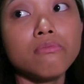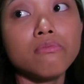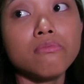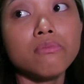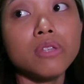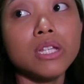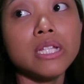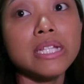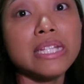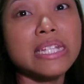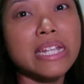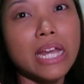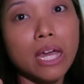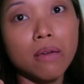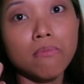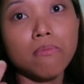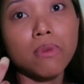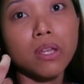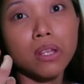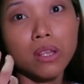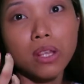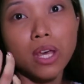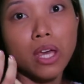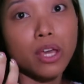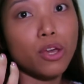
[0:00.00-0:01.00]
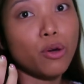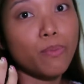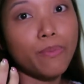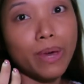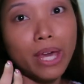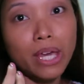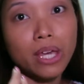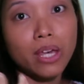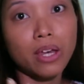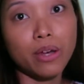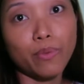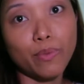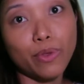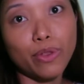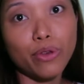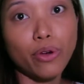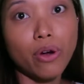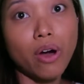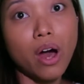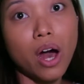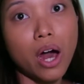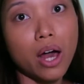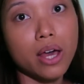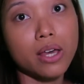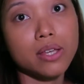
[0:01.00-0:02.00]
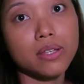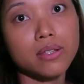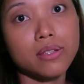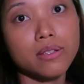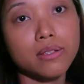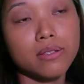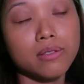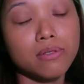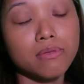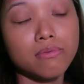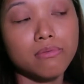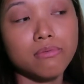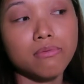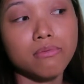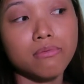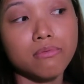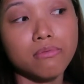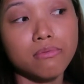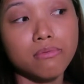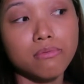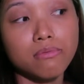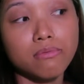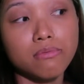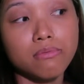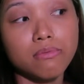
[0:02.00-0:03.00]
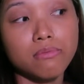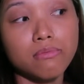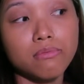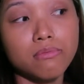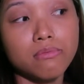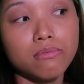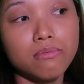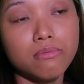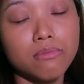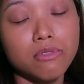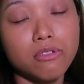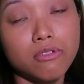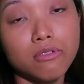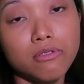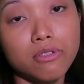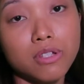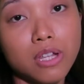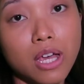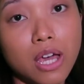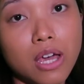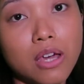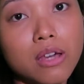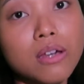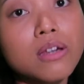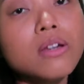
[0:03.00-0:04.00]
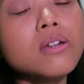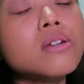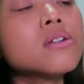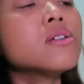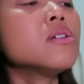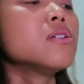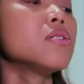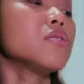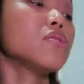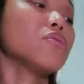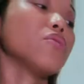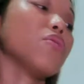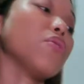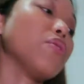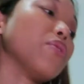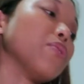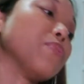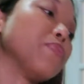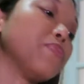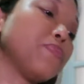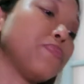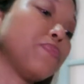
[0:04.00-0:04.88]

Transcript: the statement that you're making with your eyes, you could say. So